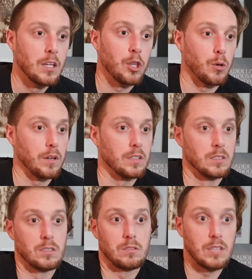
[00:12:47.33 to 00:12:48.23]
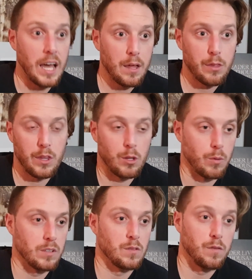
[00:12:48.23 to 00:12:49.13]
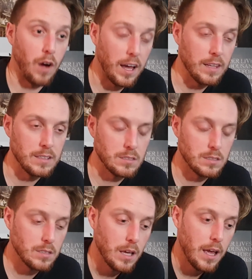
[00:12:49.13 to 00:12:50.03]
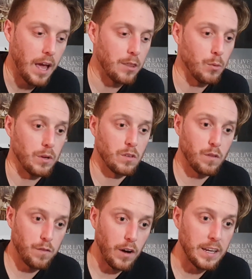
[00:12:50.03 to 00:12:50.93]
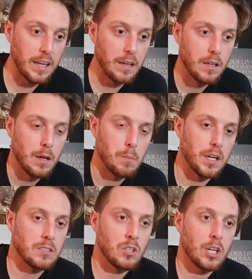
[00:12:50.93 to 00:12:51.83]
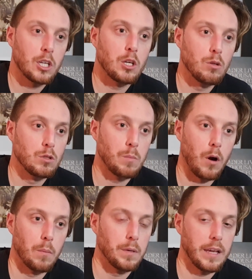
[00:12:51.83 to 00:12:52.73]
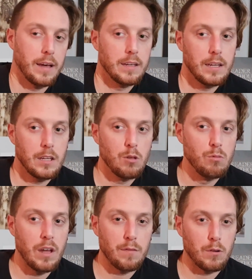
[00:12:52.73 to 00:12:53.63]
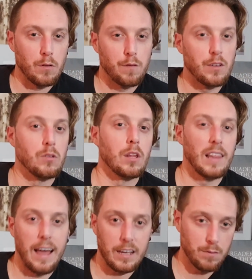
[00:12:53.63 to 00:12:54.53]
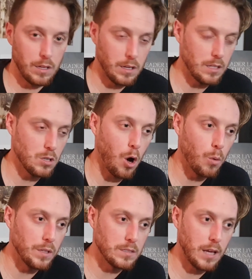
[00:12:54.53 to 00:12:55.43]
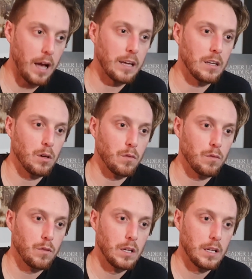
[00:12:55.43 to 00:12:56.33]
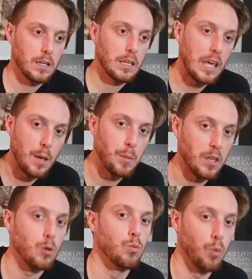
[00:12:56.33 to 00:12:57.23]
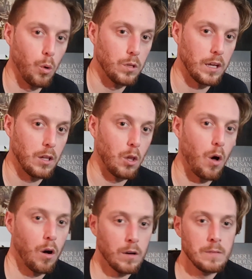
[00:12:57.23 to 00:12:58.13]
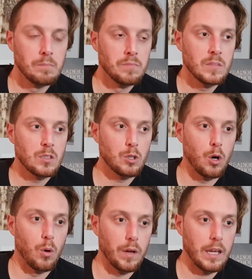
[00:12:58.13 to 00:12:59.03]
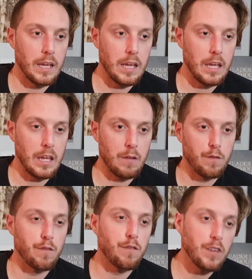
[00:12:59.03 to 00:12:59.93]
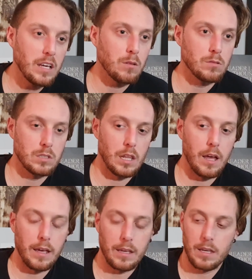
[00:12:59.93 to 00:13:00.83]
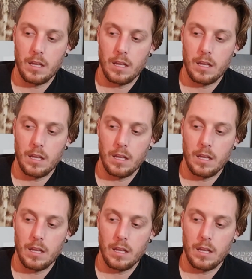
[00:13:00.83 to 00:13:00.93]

There is death, and there is violence, and there is fighting, but it's not a huge part. But yet, you never feel the lack of it. It's always kind of keeping you rolling along. So it feels like